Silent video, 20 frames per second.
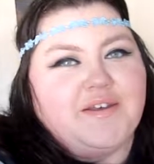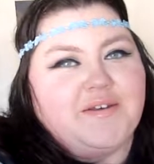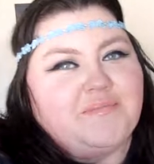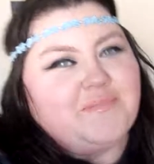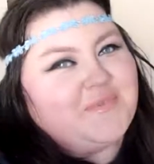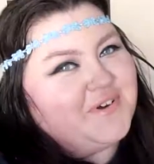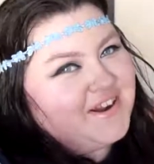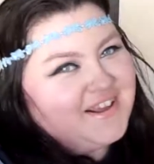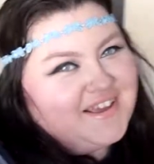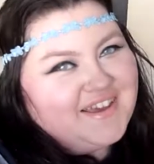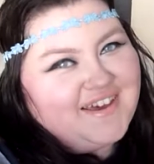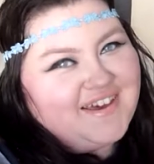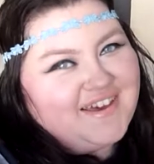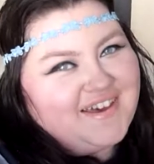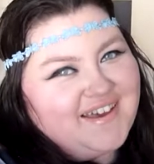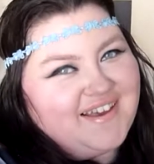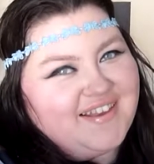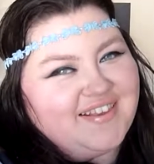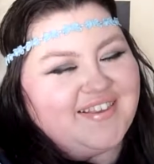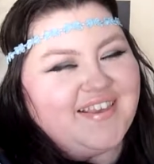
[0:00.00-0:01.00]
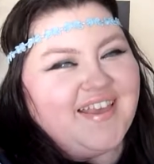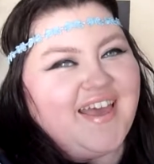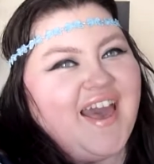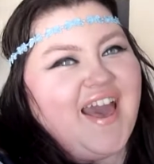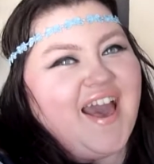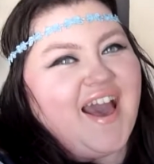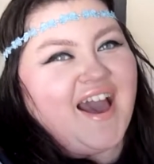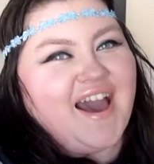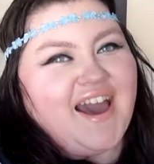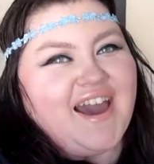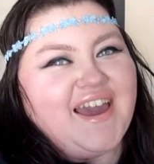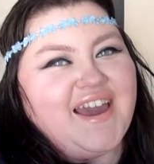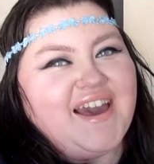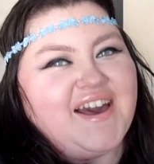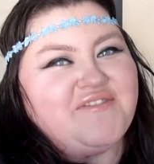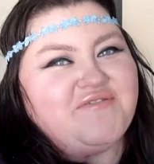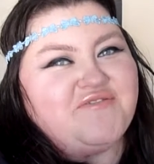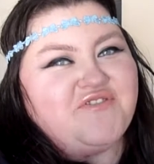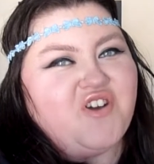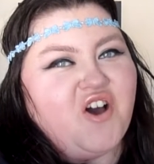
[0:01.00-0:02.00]
Morning guys! I
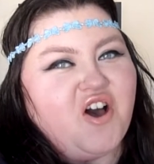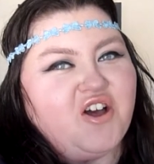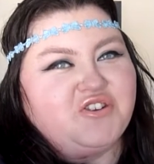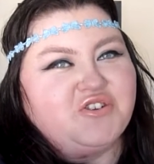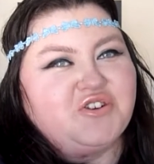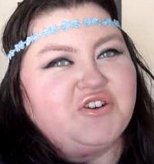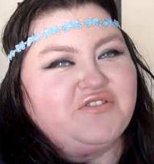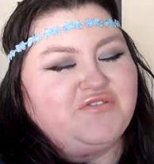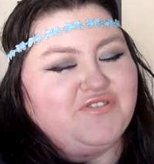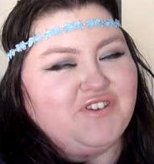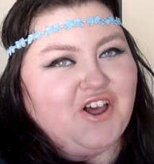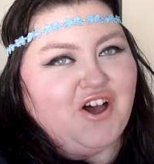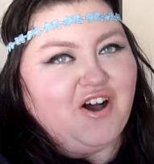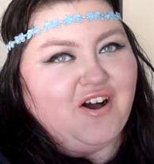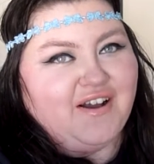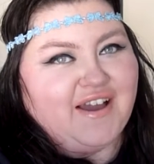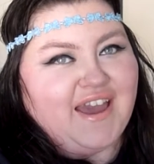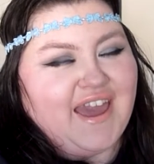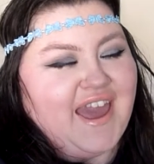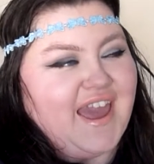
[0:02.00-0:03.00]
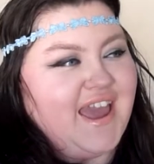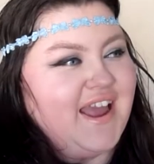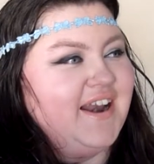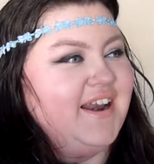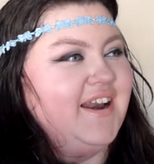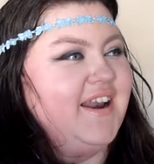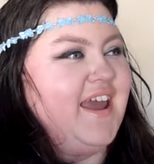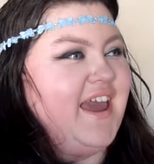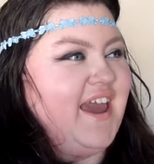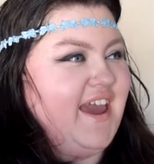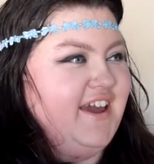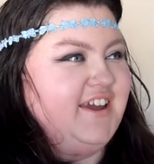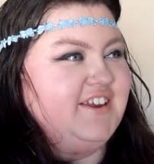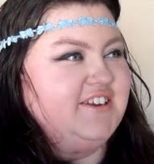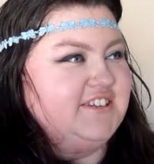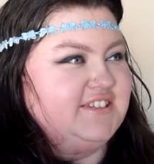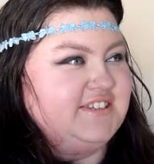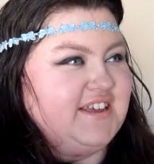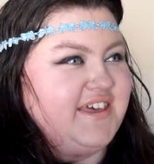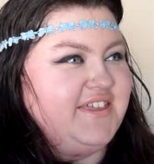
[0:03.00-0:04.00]
have not done a vlog in
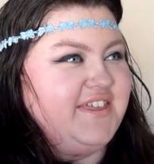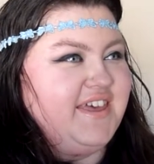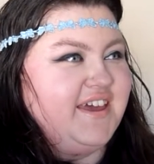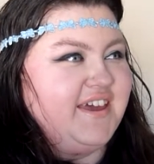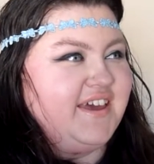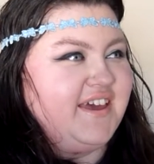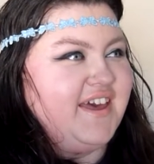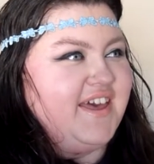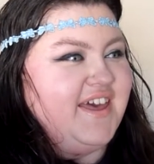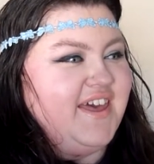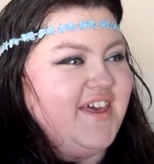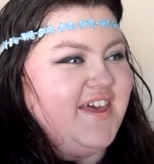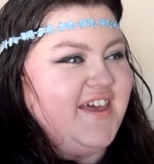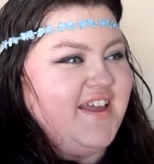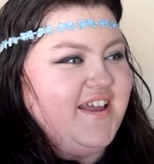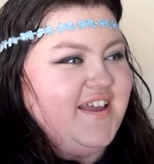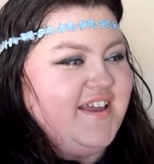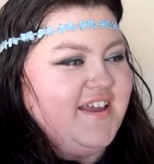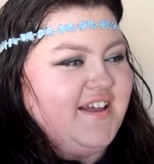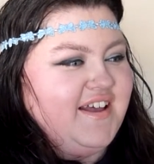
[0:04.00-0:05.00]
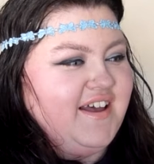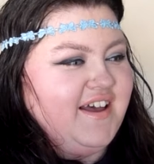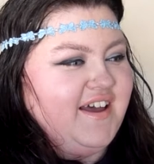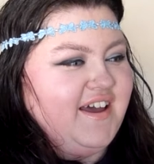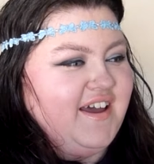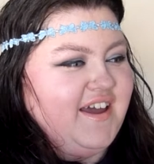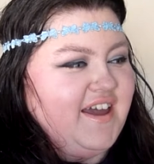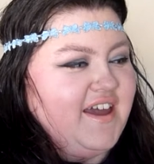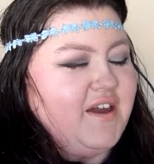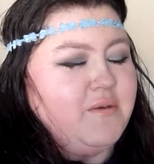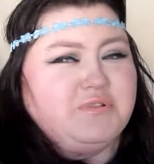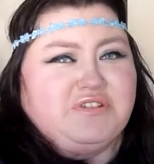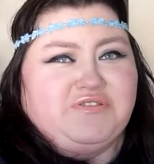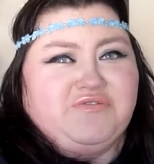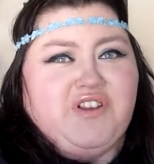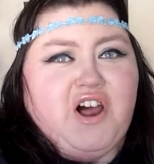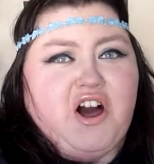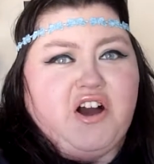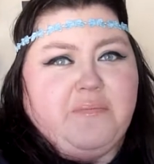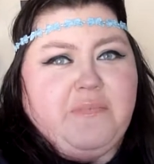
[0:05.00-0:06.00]
ages. I think it was
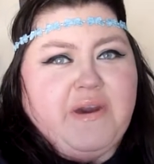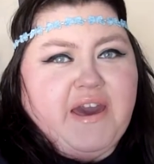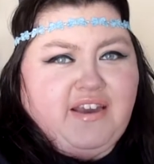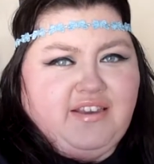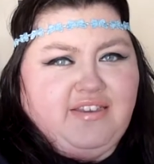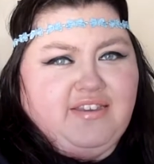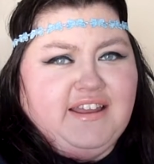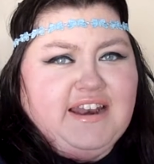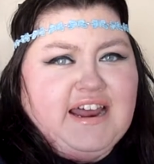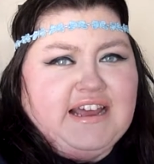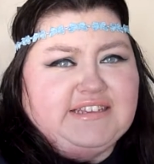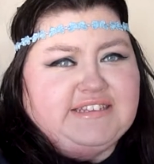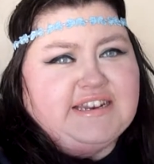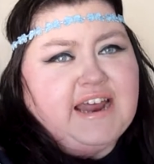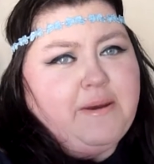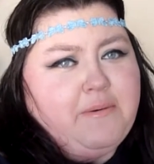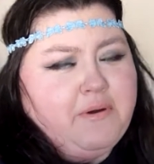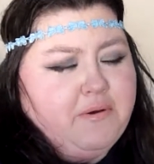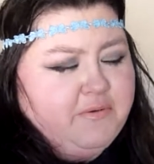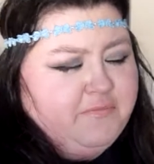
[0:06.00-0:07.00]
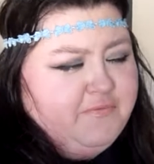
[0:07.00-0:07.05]
Vlogmas the last time I